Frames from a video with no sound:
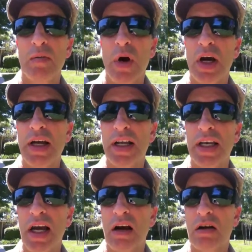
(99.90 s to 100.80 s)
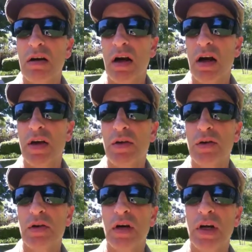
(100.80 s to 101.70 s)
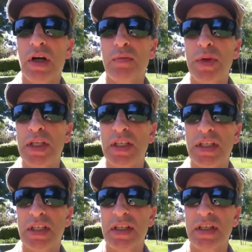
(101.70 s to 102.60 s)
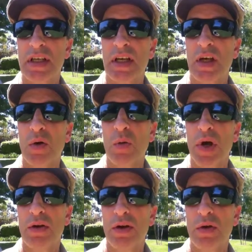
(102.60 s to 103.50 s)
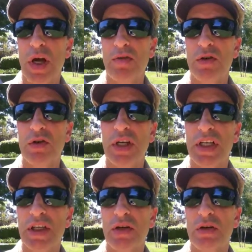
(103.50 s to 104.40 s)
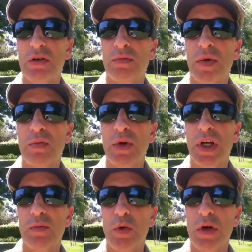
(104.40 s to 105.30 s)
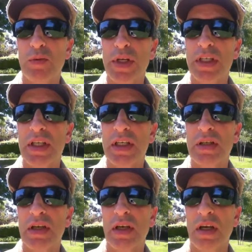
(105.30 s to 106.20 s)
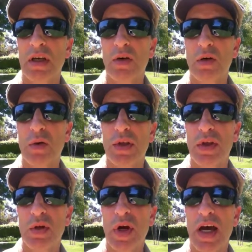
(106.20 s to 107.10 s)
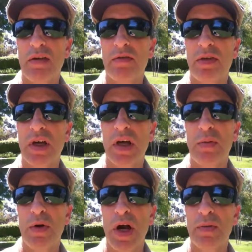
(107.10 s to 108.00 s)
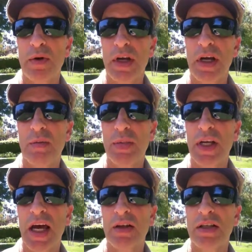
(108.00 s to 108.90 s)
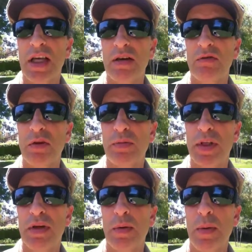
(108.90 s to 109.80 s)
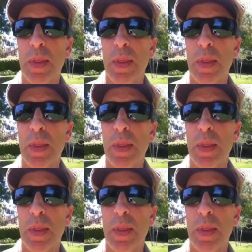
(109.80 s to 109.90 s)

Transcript: marketing our other businesses, whether you have a traditional brick and mortar business or whether you have a primary company outside of Ripplin.